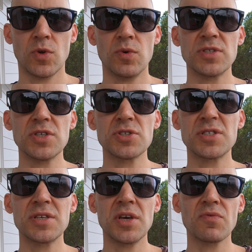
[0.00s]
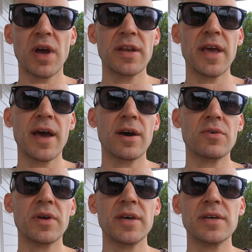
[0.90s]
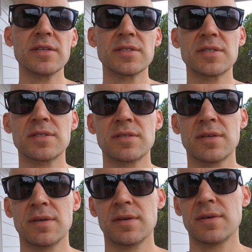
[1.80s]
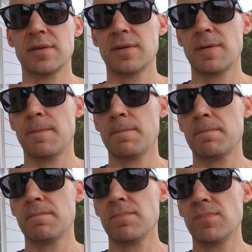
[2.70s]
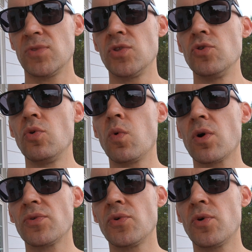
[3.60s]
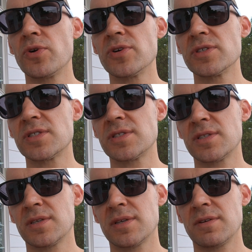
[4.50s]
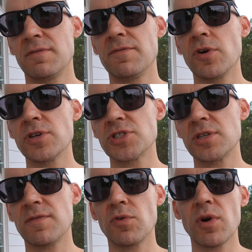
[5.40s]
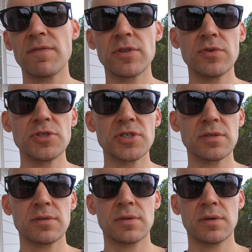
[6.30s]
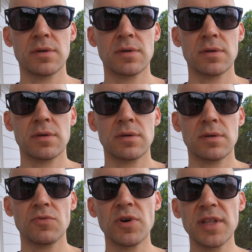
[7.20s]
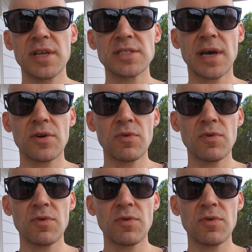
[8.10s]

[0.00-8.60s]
What you're seeing right now is the New World Order's version of a revolution. Really, it's not a